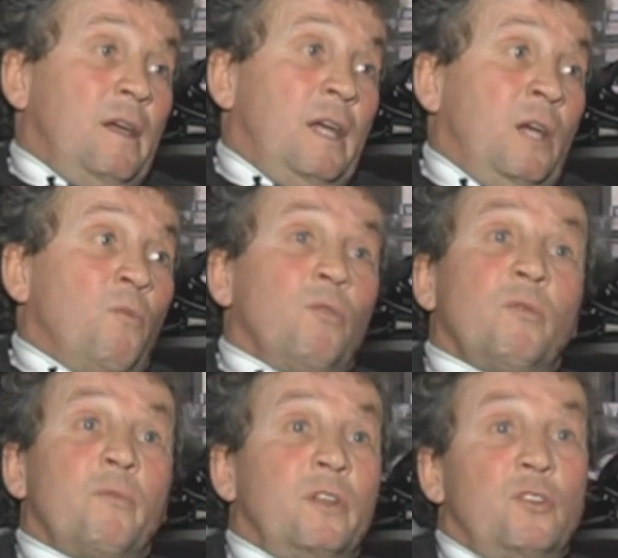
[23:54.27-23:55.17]
and
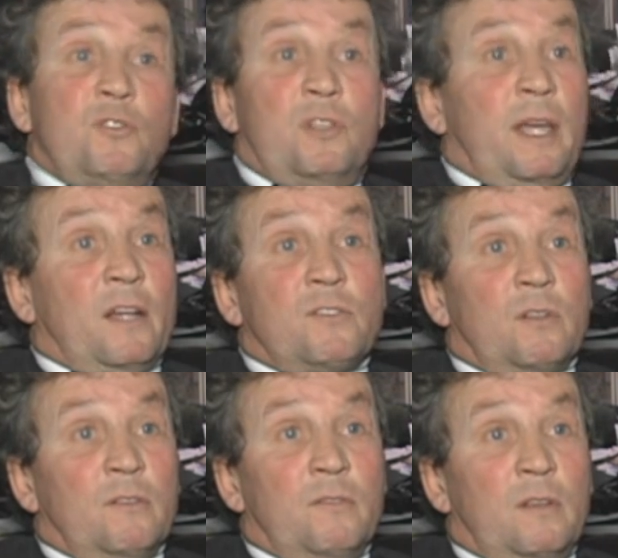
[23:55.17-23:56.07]
we'll reduce the
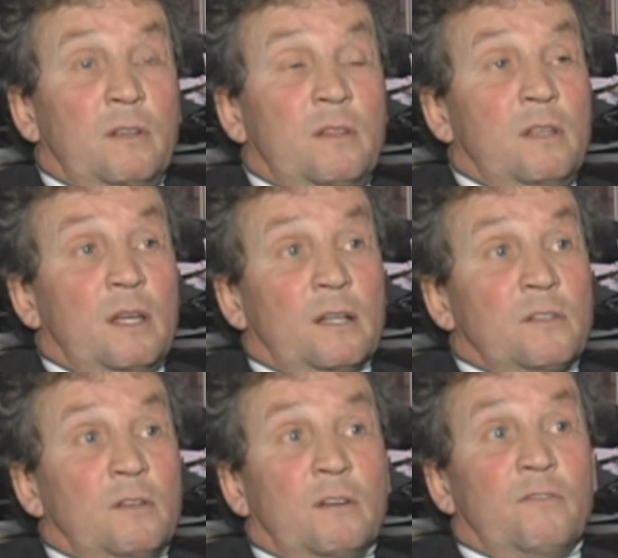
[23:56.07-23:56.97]
exit
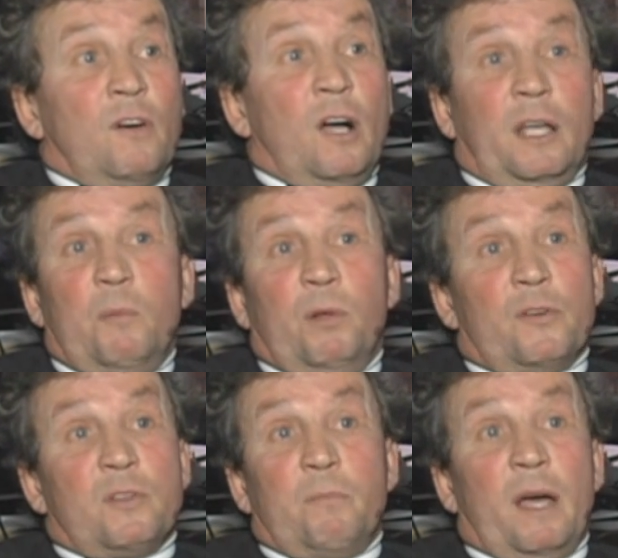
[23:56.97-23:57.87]
of hockey
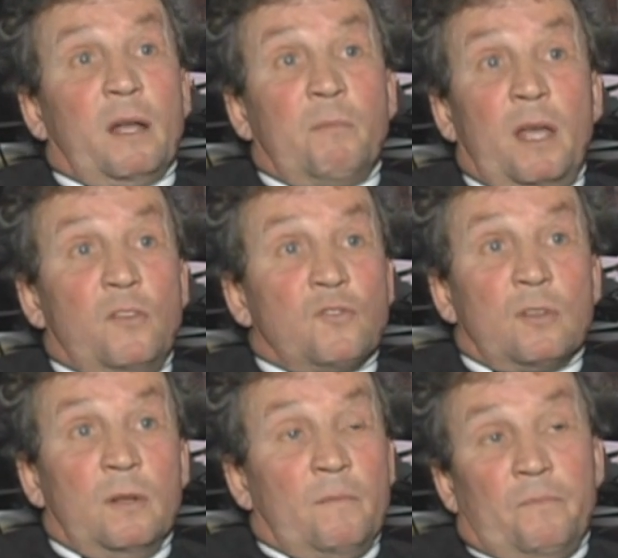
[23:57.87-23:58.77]
players at Bantam age.
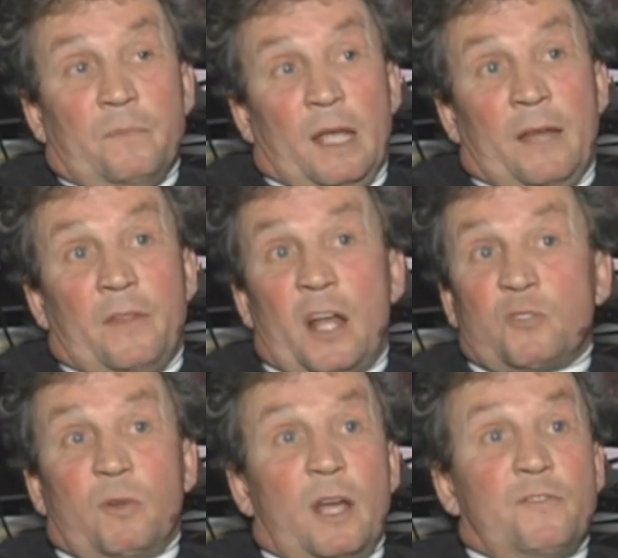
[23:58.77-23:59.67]
And
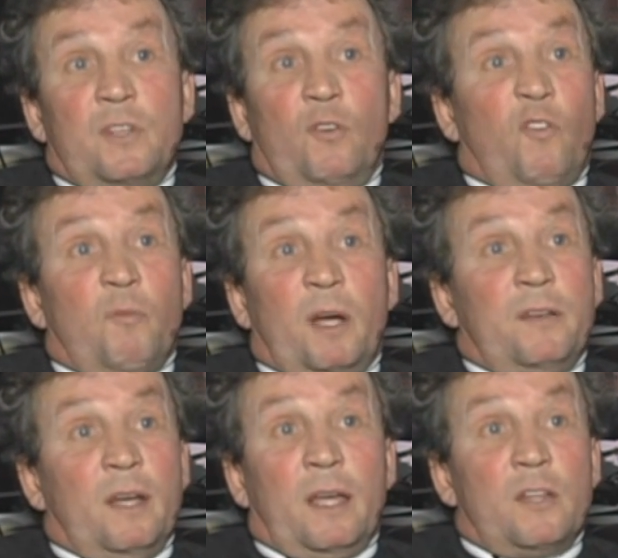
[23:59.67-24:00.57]
that's what I've seen over my
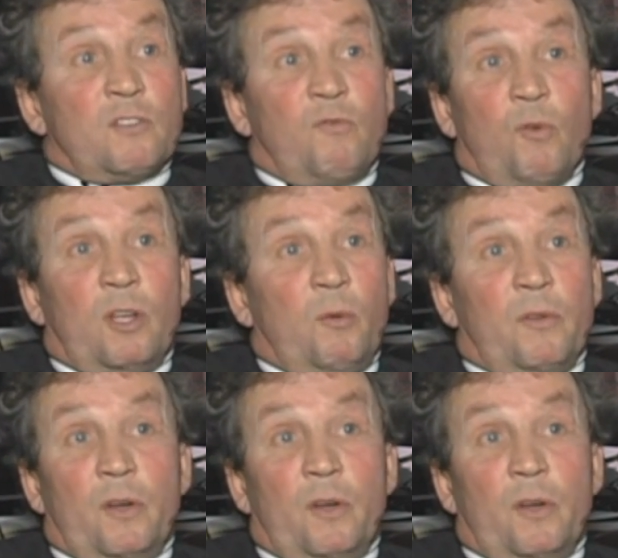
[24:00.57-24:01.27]
decades of working with